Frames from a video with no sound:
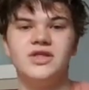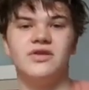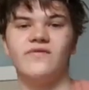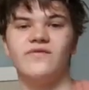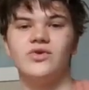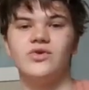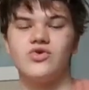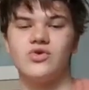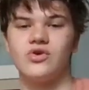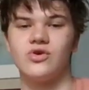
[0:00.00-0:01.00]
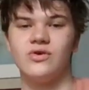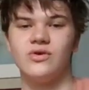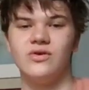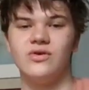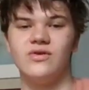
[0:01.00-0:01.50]
in the future,
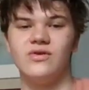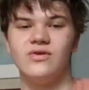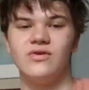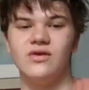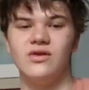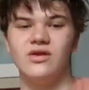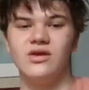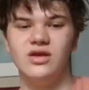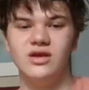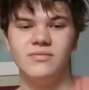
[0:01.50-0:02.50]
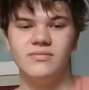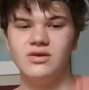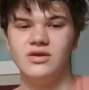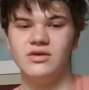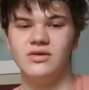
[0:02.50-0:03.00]
he can
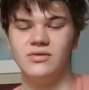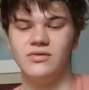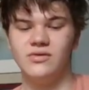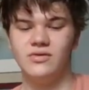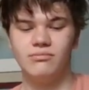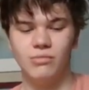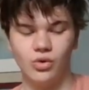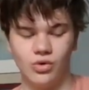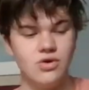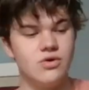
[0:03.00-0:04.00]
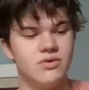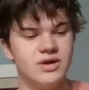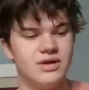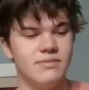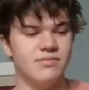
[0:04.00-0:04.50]
be more
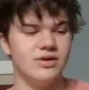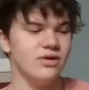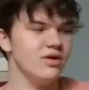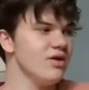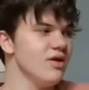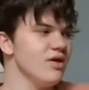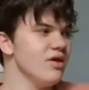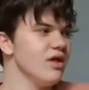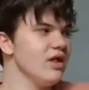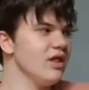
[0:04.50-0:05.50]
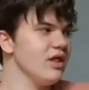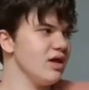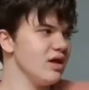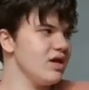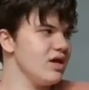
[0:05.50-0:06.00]
can be.
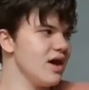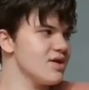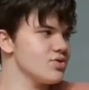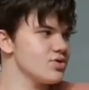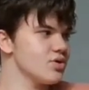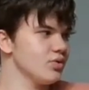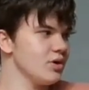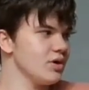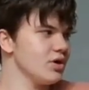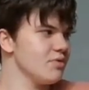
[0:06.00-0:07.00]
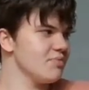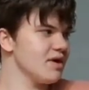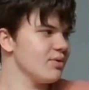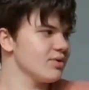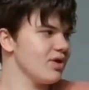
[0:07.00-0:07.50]
He has his own render,
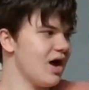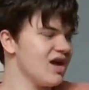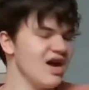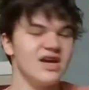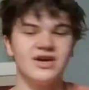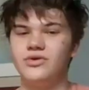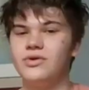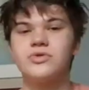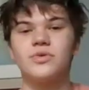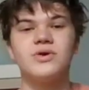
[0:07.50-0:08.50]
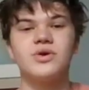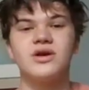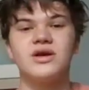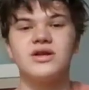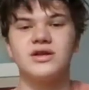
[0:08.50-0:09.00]
but I would I, I get to use the render
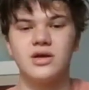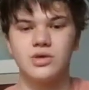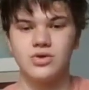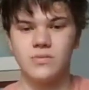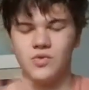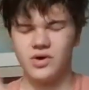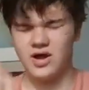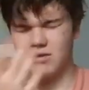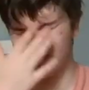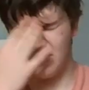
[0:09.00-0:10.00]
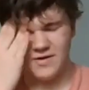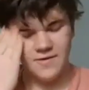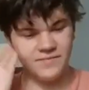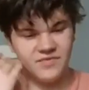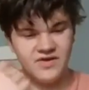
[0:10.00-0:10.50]
again today, so I'm quite happy.
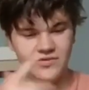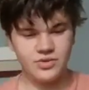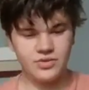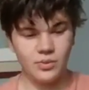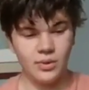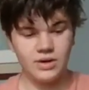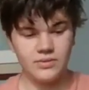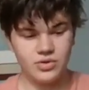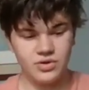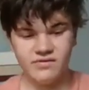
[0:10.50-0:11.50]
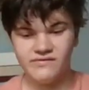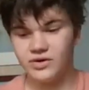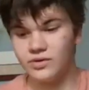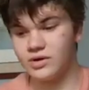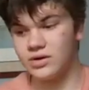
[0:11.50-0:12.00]
If this doesn't work, I'm just gonna end the
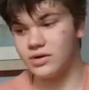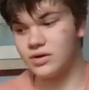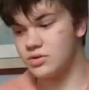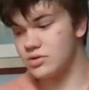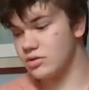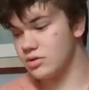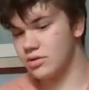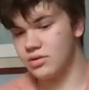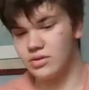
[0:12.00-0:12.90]
video here. Bye.